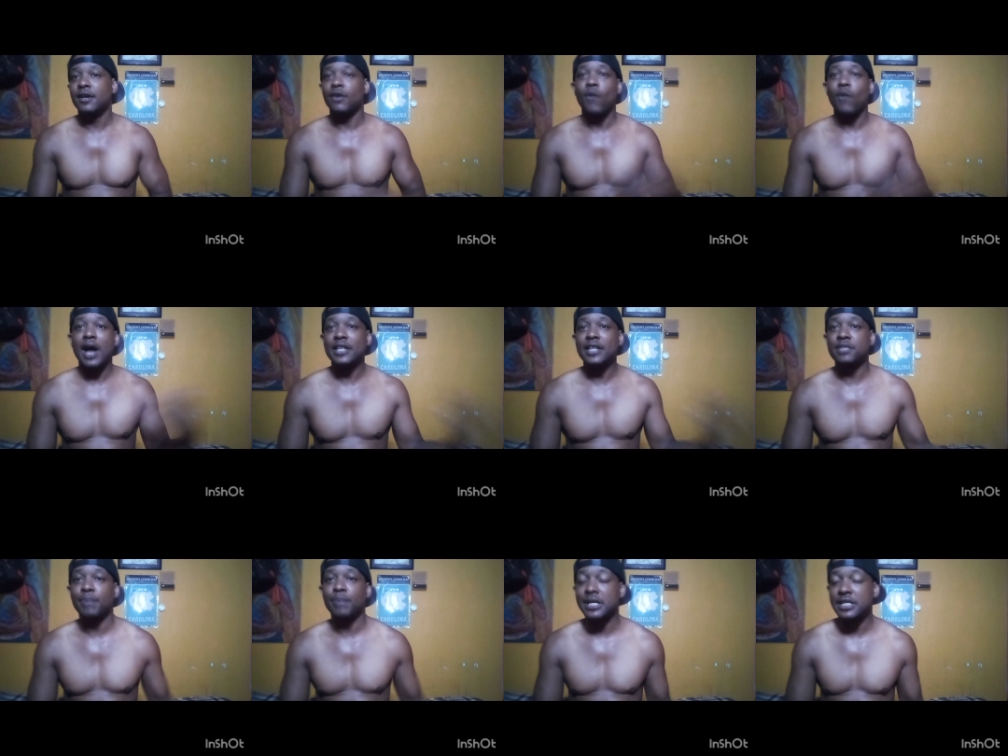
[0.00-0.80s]
why
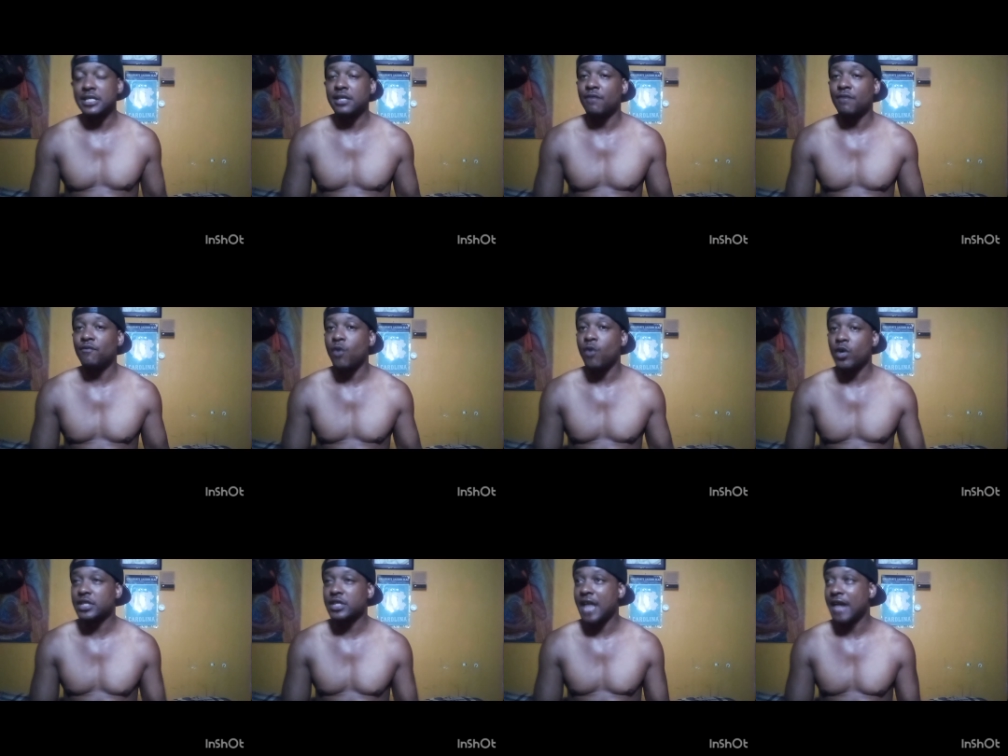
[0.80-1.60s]
this person
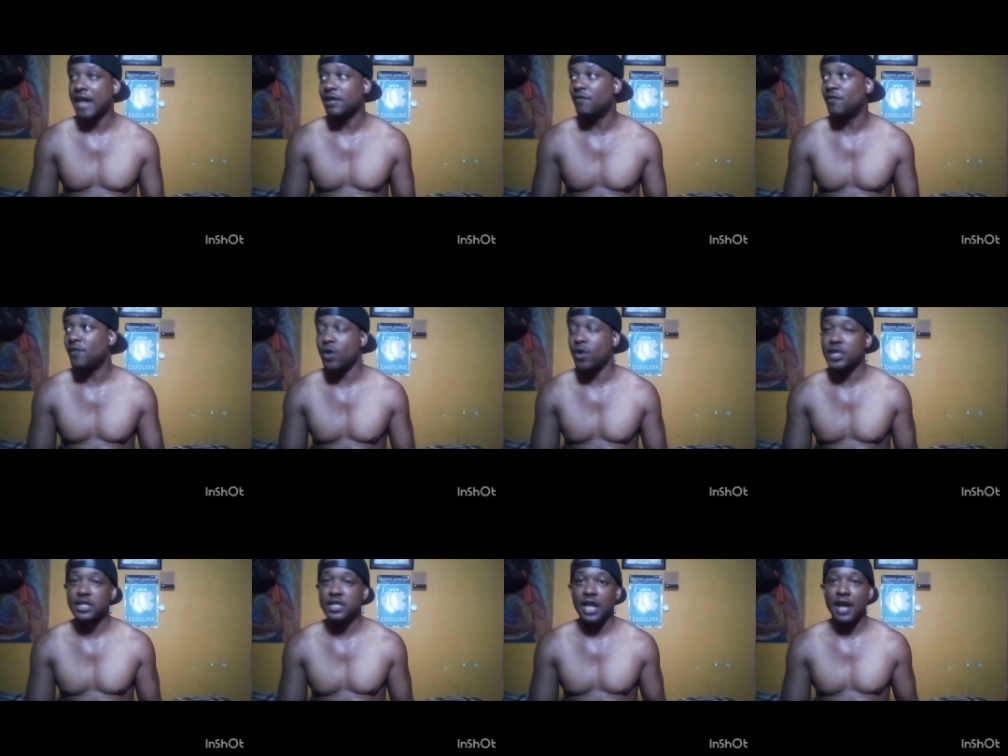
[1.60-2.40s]
divorced got
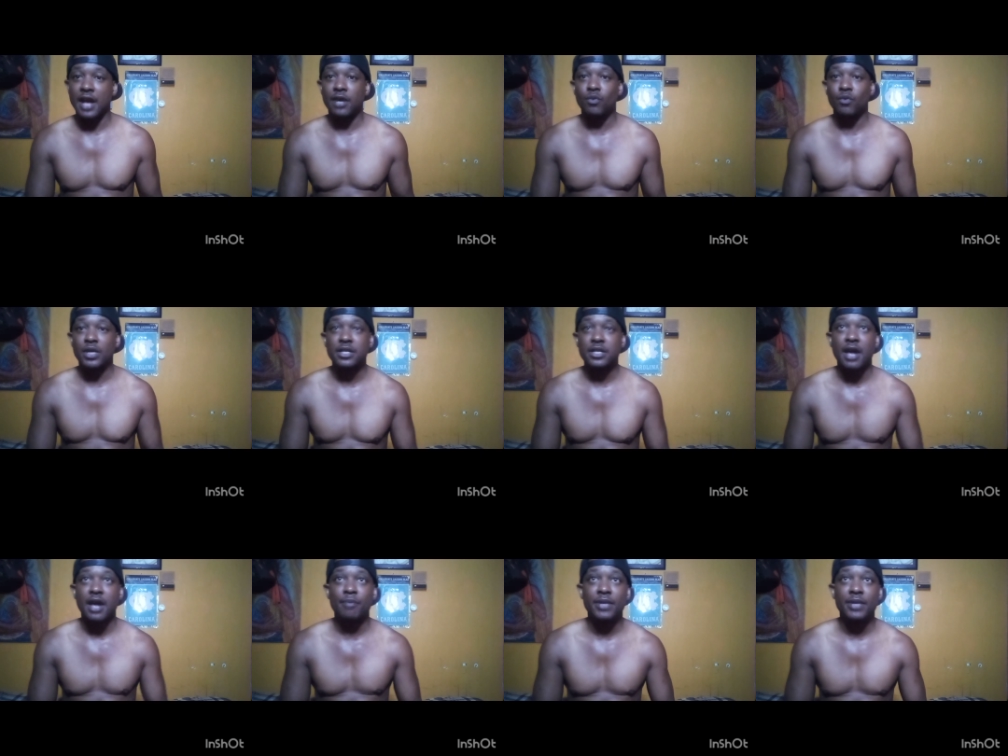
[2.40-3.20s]
divorced like what
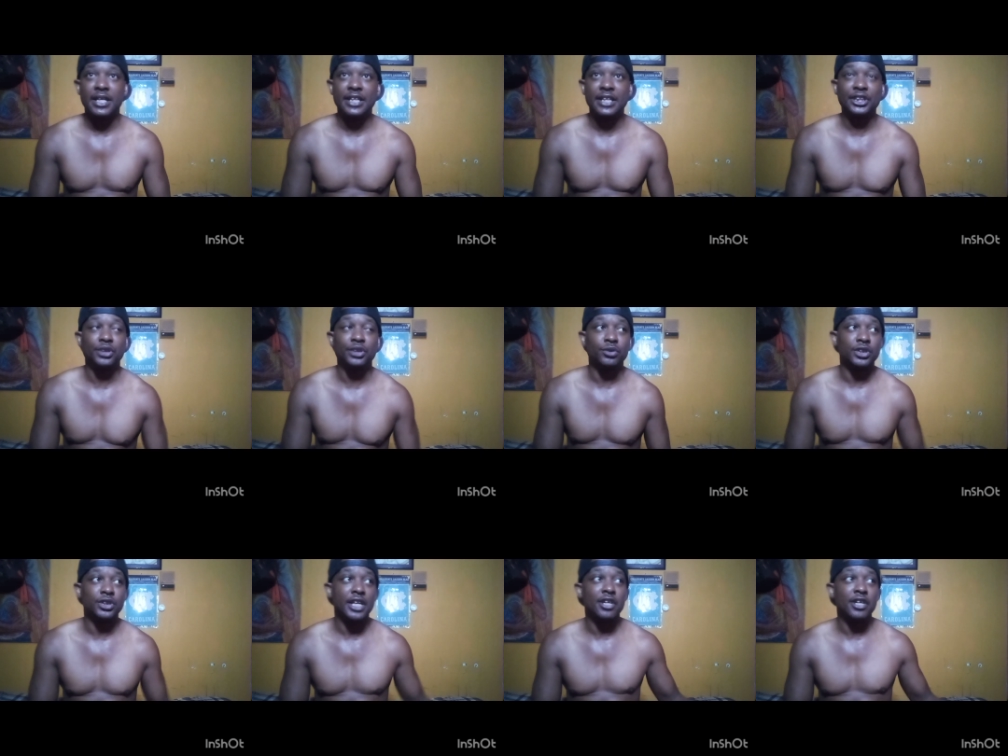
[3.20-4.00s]
type of
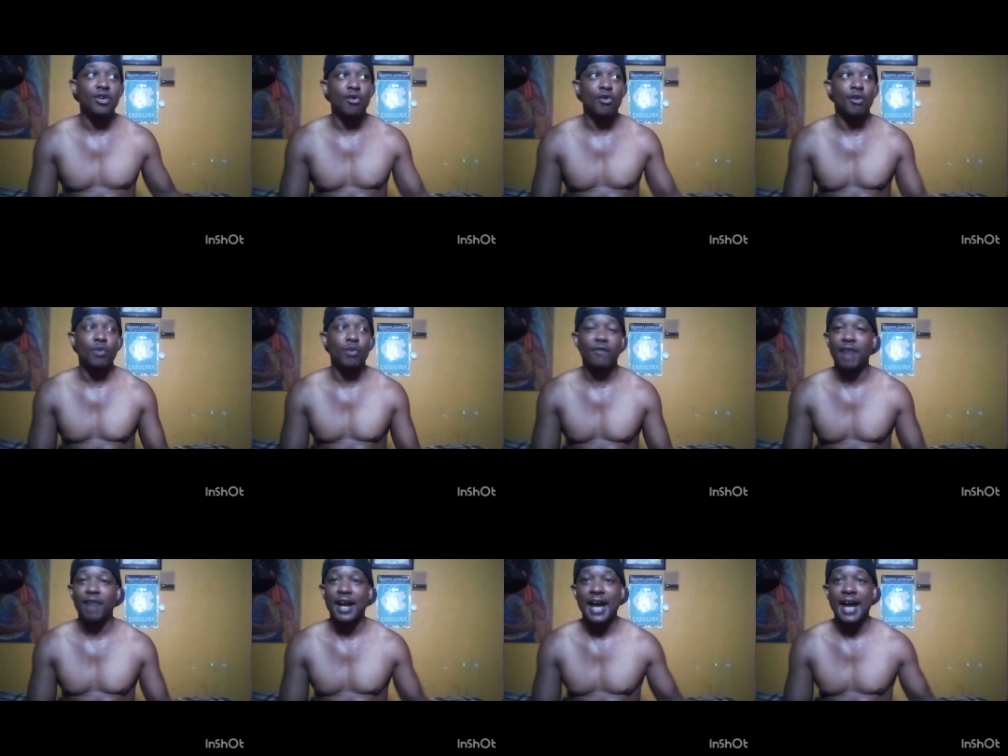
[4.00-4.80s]
issues they going
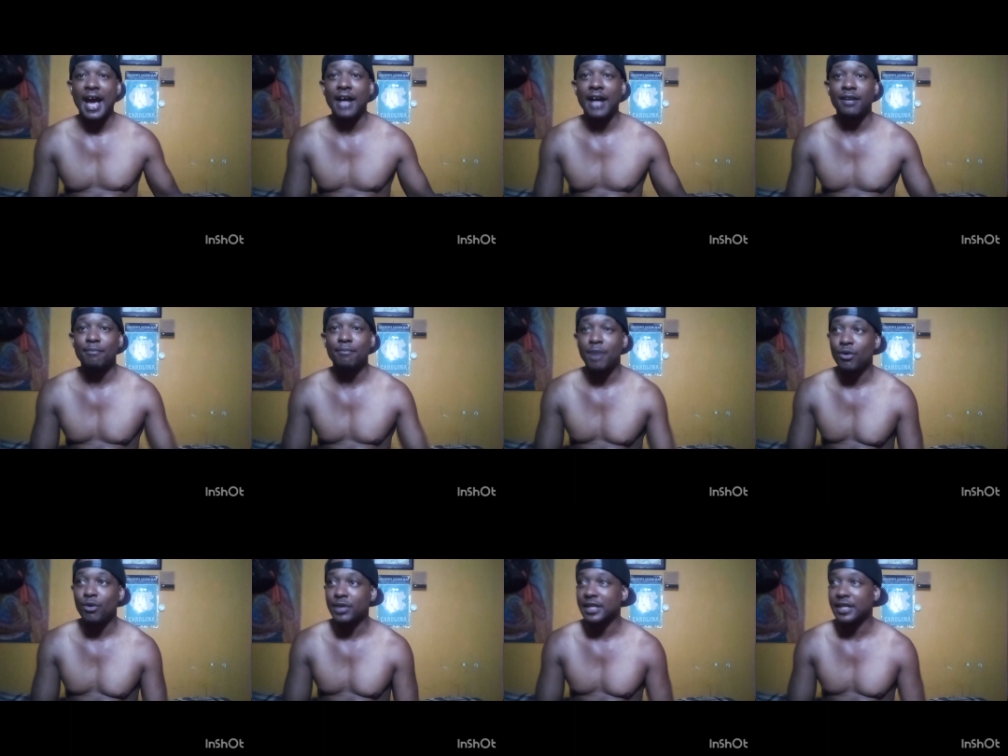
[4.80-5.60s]
with like
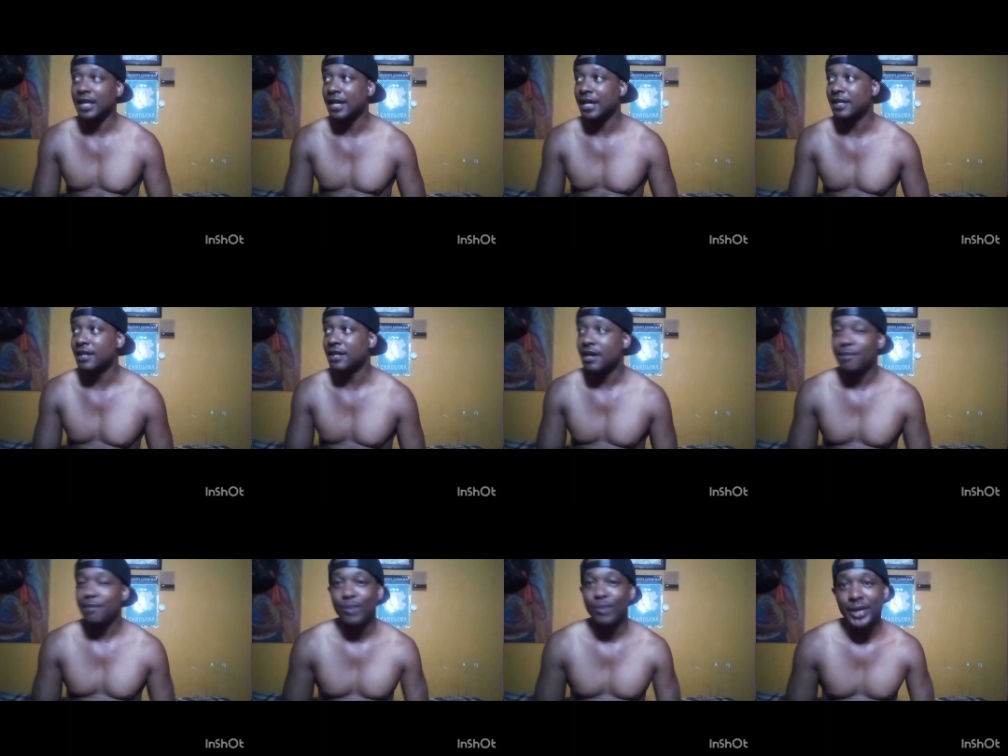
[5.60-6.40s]
alimony and
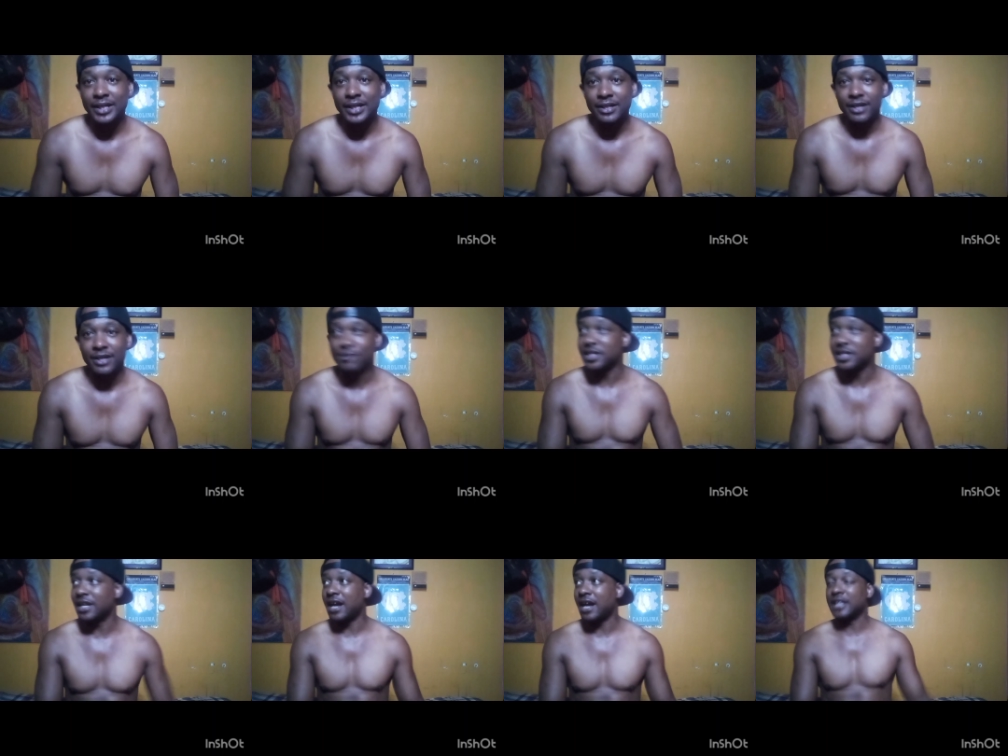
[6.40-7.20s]

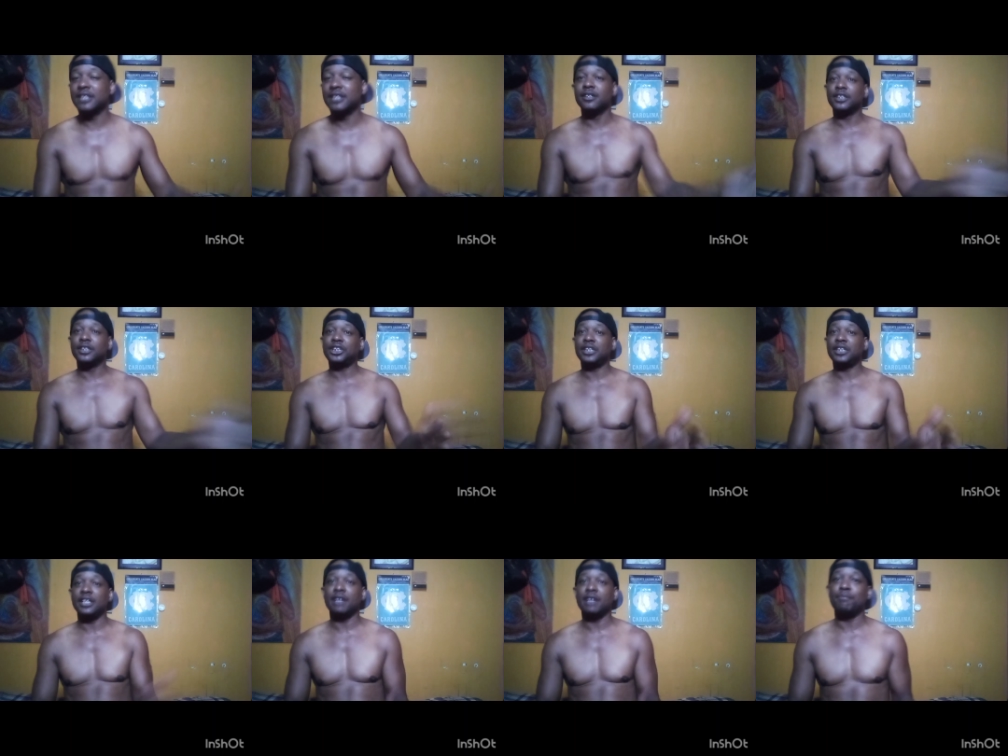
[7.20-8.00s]
prenups and like little
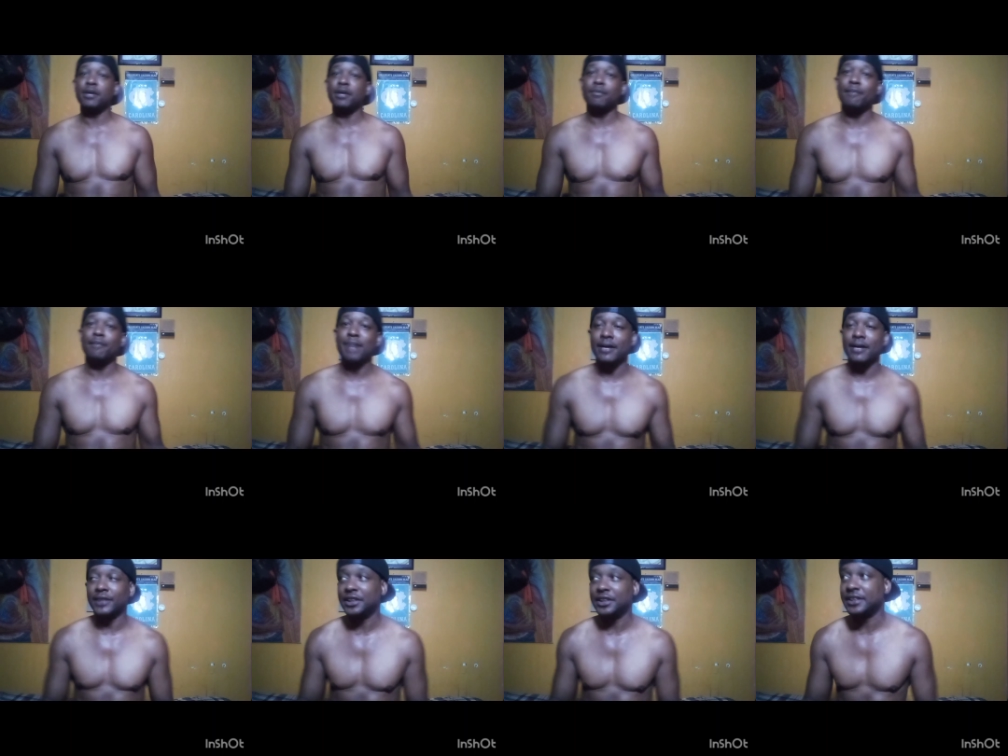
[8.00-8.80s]
shit and people
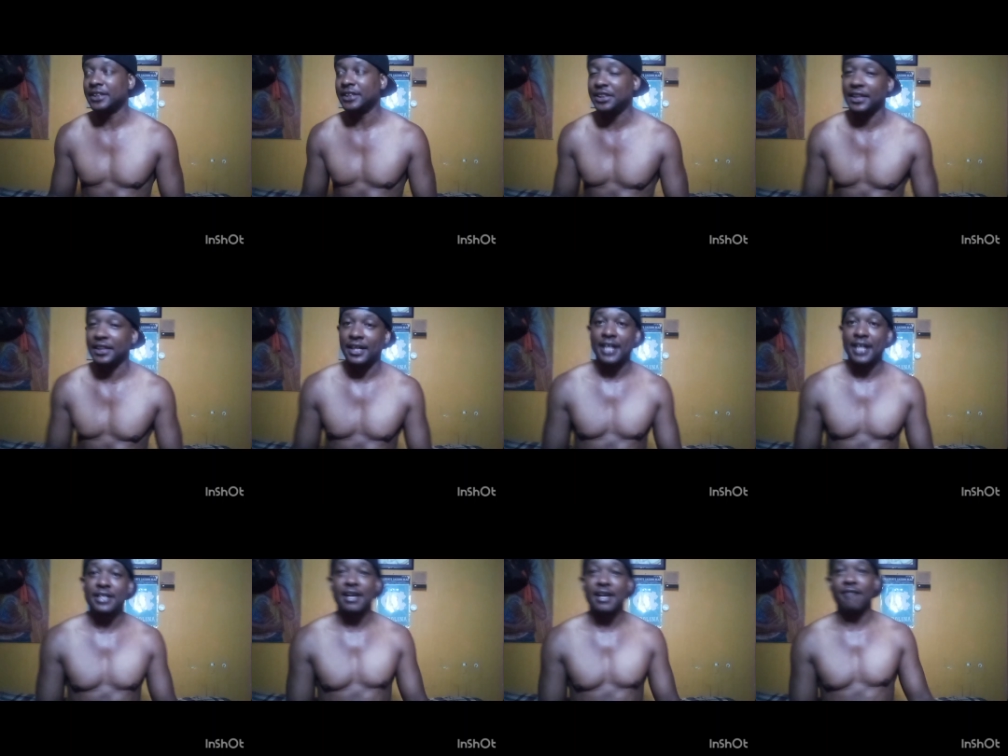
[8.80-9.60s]
marriages and shit
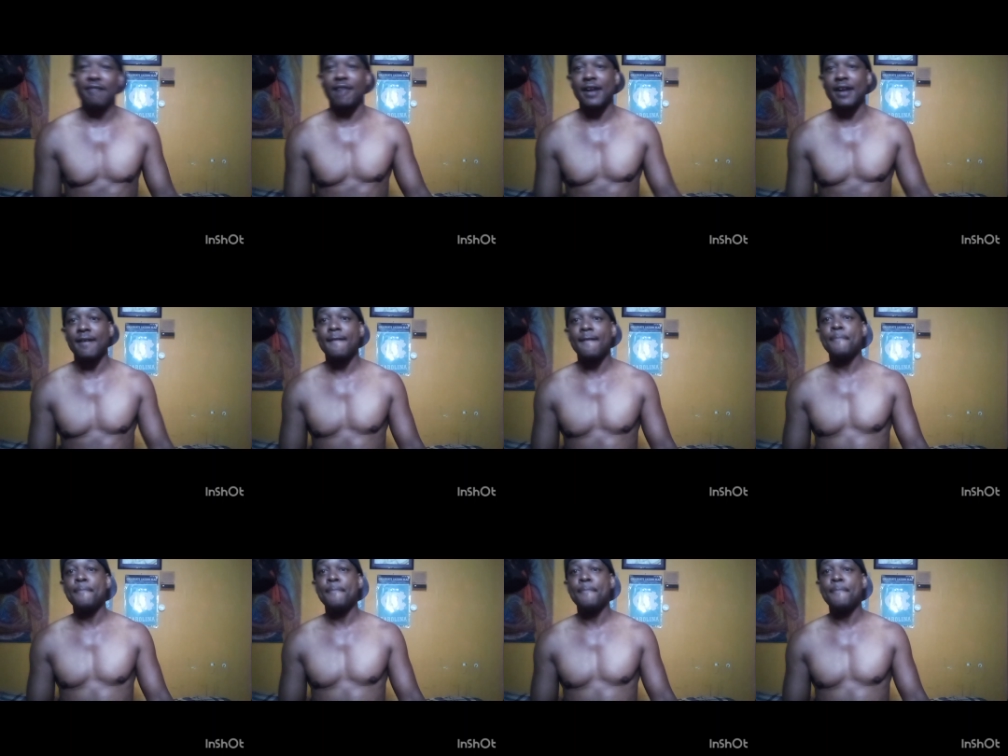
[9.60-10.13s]
like that right